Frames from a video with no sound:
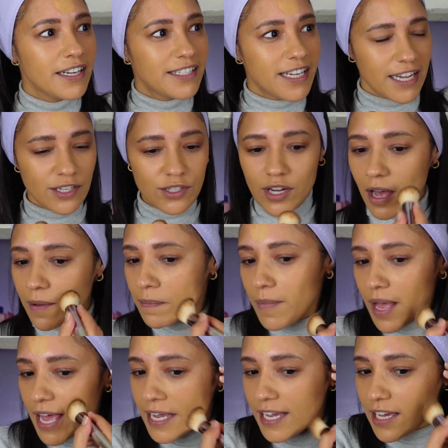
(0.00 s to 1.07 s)
desktop
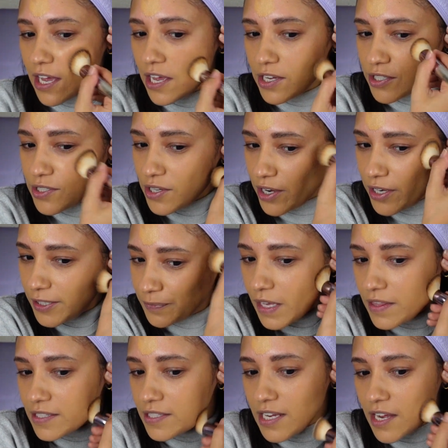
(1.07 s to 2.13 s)
mic, so
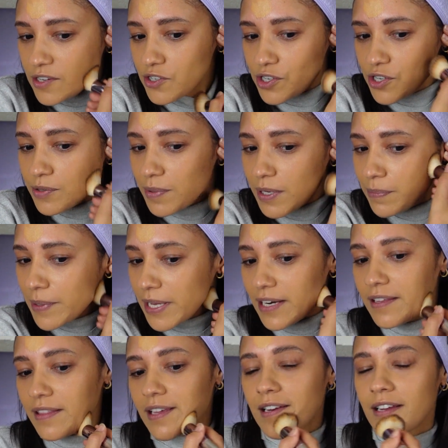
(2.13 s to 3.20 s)
the sound should be
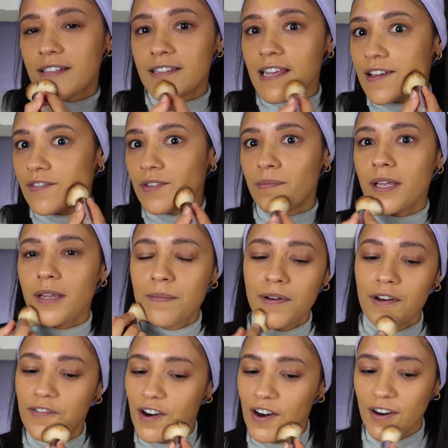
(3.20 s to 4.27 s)
better than it's ever been
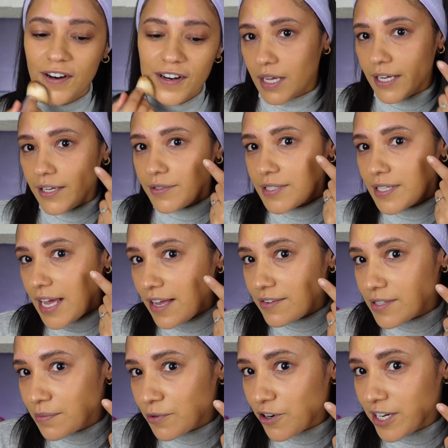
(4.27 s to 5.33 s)
before. I also have
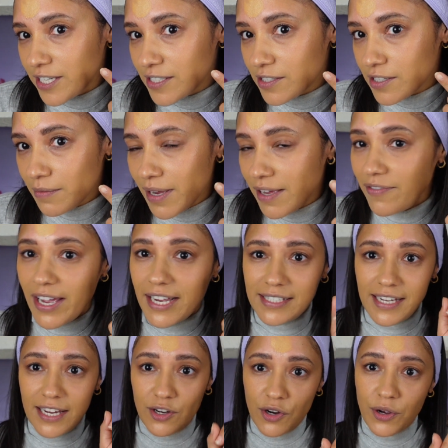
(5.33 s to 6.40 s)
some creases on my
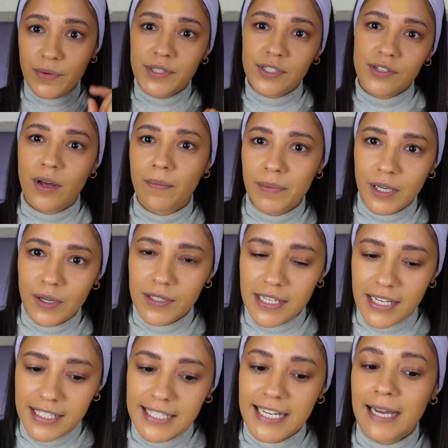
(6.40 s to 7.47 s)
face, and no, it's not because
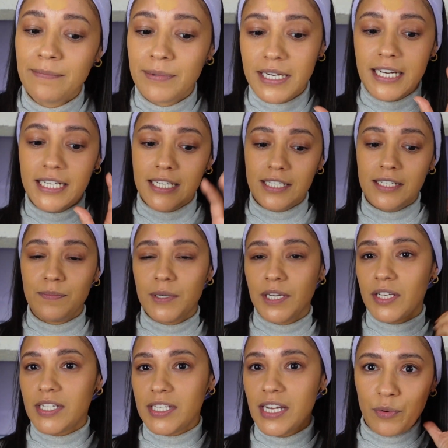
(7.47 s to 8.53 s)
I slept. It is
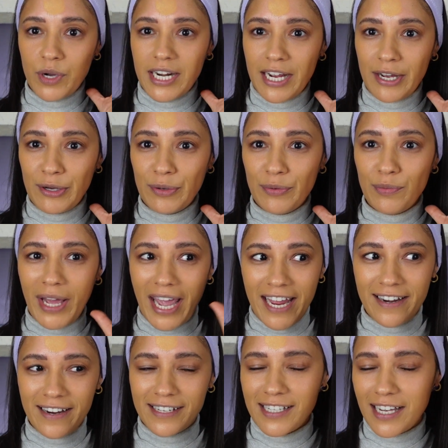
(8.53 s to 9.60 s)
because when I
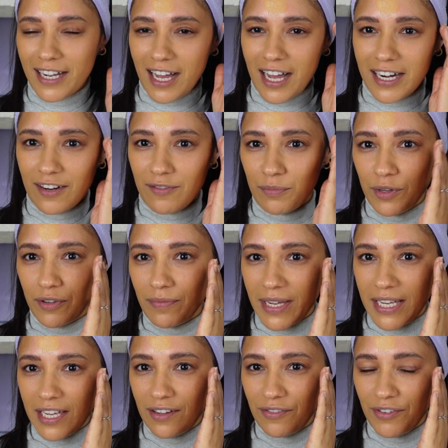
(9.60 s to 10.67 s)
edit, I kind of move
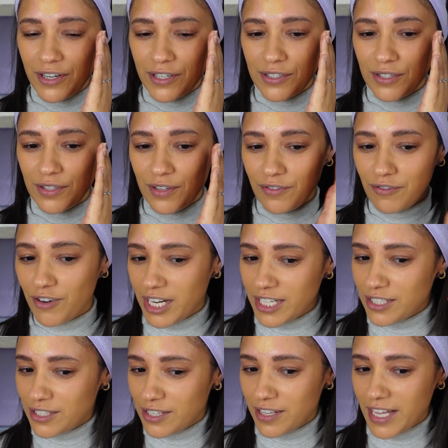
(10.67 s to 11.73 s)
my earphone to the
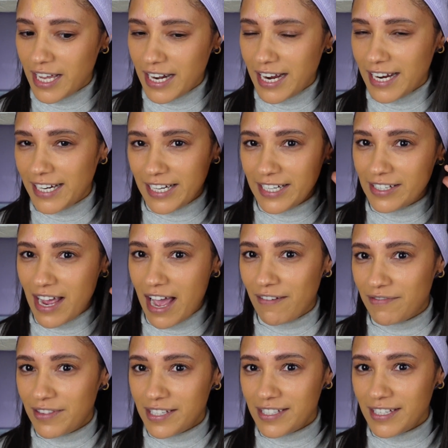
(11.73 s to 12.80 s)
front so that I can
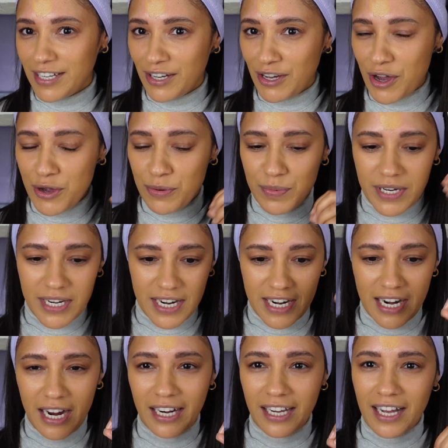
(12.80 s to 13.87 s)
have this ear open
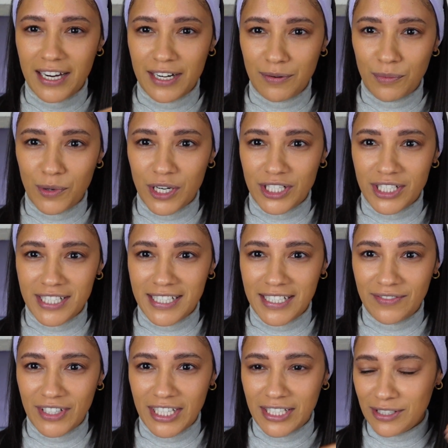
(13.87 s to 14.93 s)
and I kind of watch
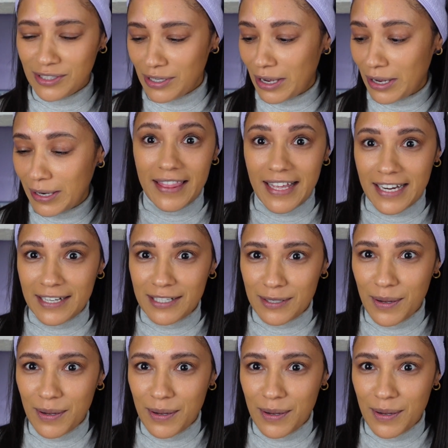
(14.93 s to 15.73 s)
TV, so that is